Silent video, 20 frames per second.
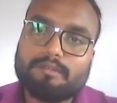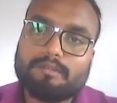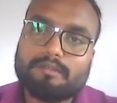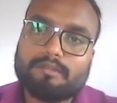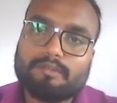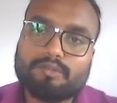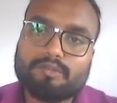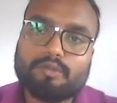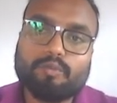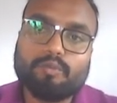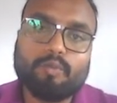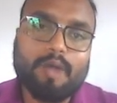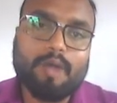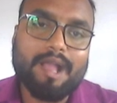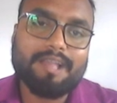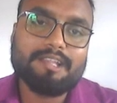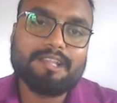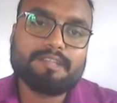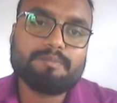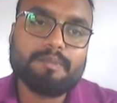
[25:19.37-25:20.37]
So
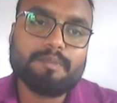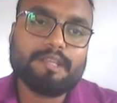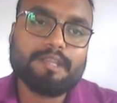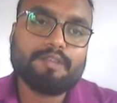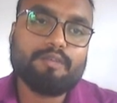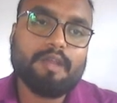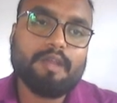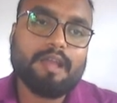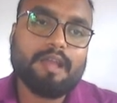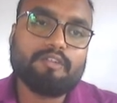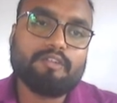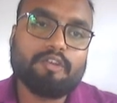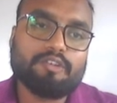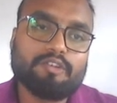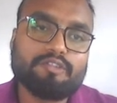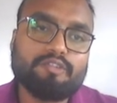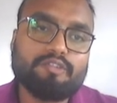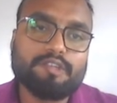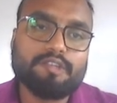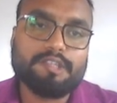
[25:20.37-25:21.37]
while speaking you are
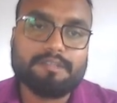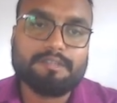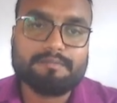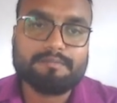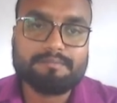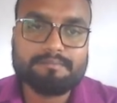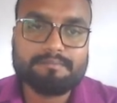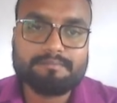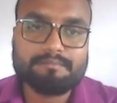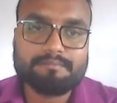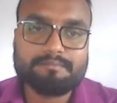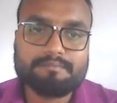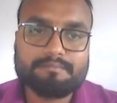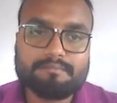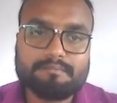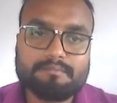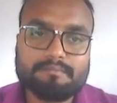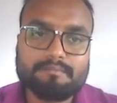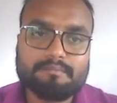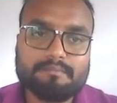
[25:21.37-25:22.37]
not doing,
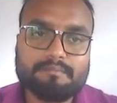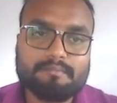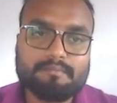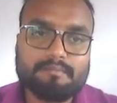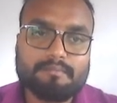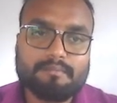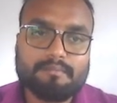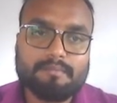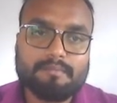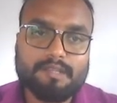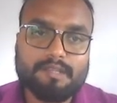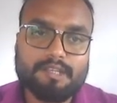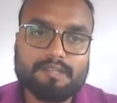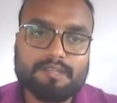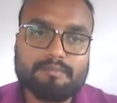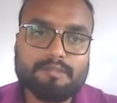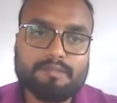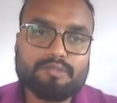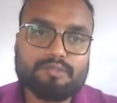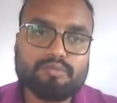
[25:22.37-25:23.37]

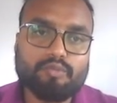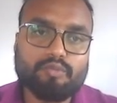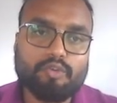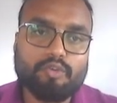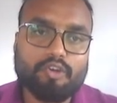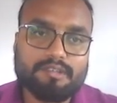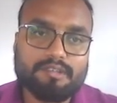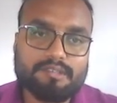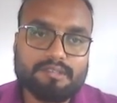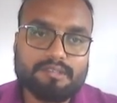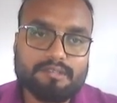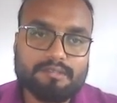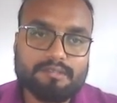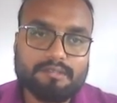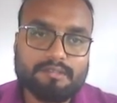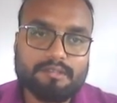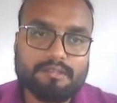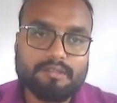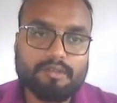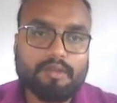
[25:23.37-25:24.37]
it means what?
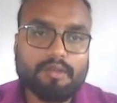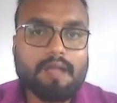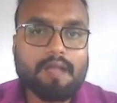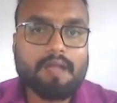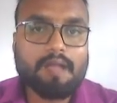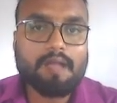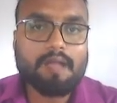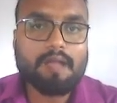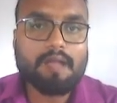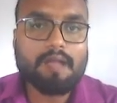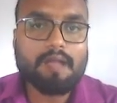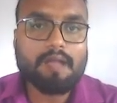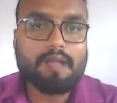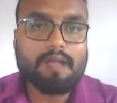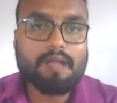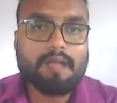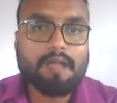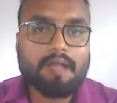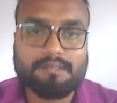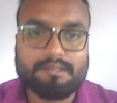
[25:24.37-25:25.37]
You have
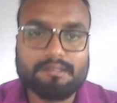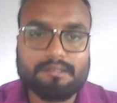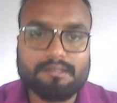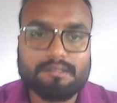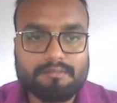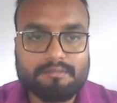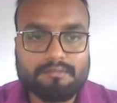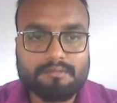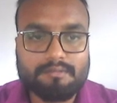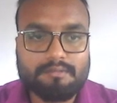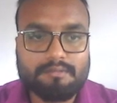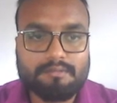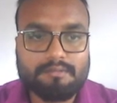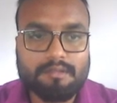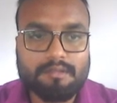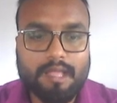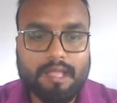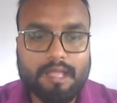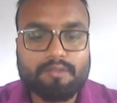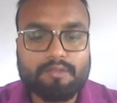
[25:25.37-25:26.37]
already done,
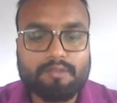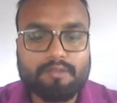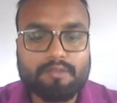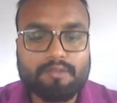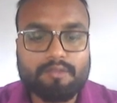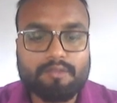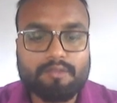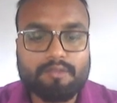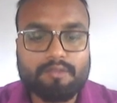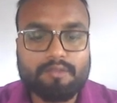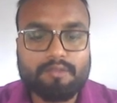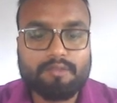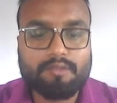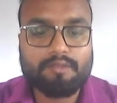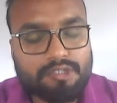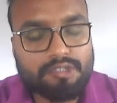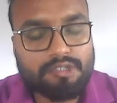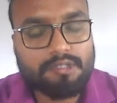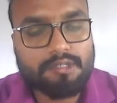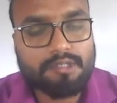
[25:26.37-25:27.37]
and you have done
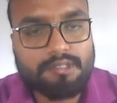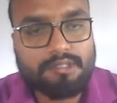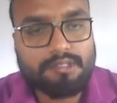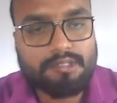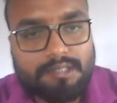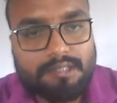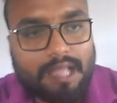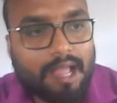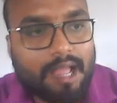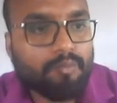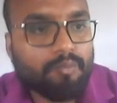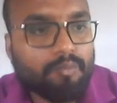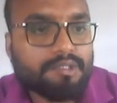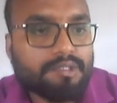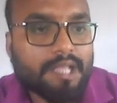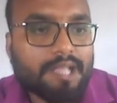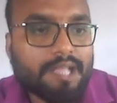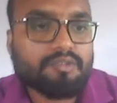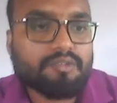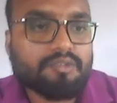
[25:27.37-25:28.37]
it in the time
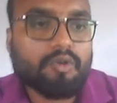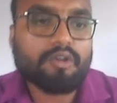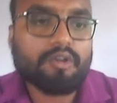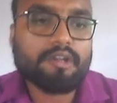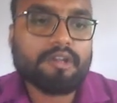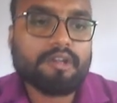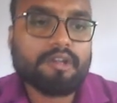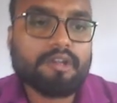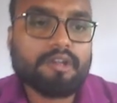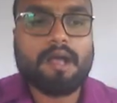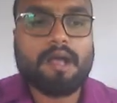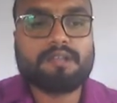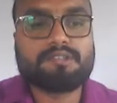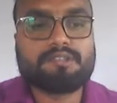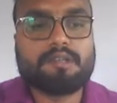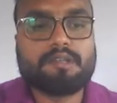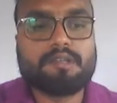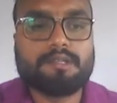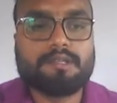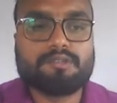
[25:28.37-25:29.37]
which has already
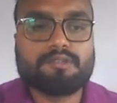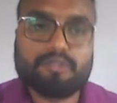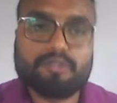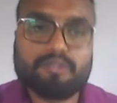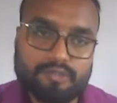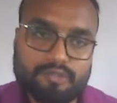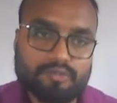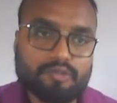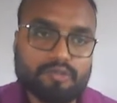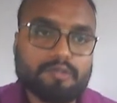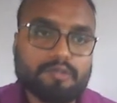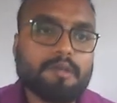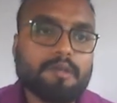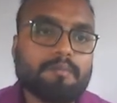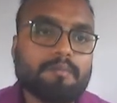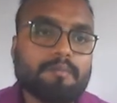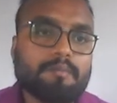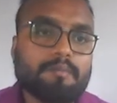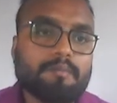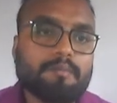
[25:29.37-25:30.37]
passed away. So it should
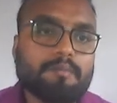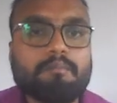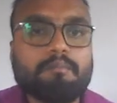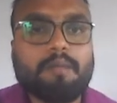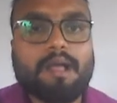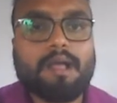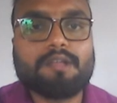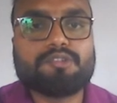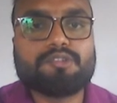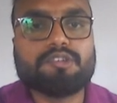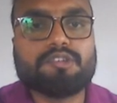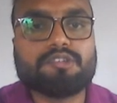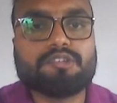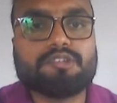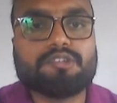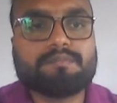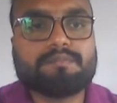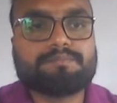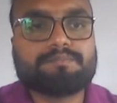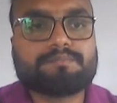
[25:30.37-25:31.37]
be past
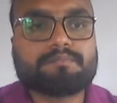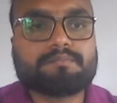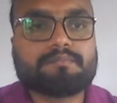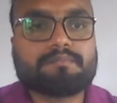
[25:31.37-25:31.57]
tense.